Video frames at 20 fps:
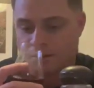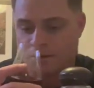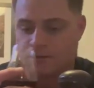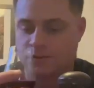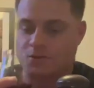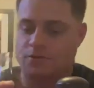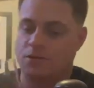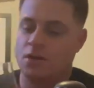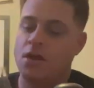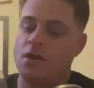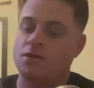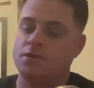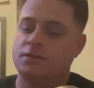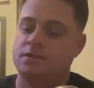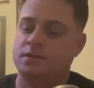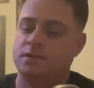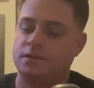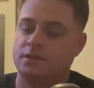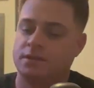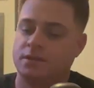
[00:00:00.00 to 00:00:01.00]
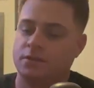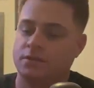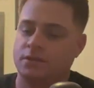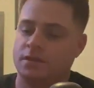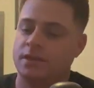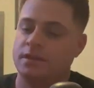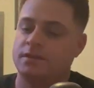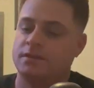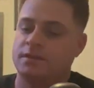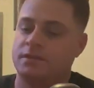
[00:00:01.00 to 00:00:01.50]
So nose, so
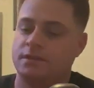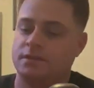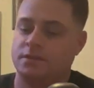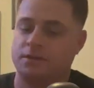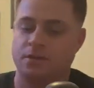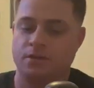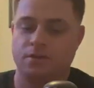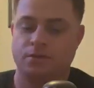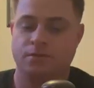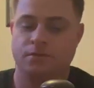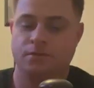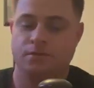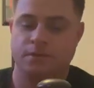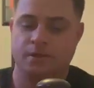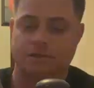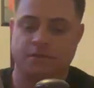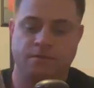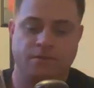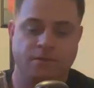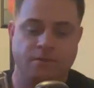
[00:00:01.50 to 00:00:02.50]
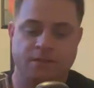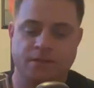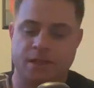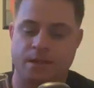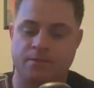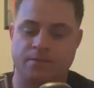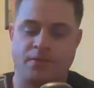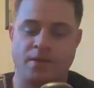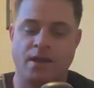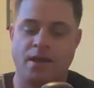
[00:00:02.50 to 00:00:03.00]
this, so first
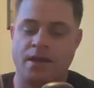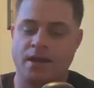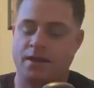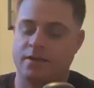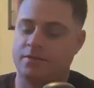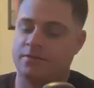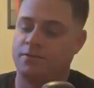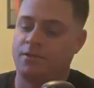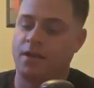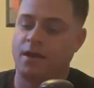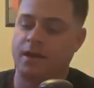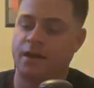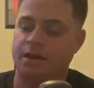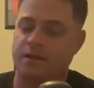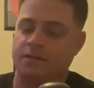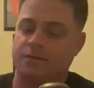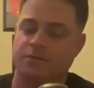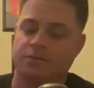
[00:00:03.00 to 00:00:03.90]
time Friday on a Friday,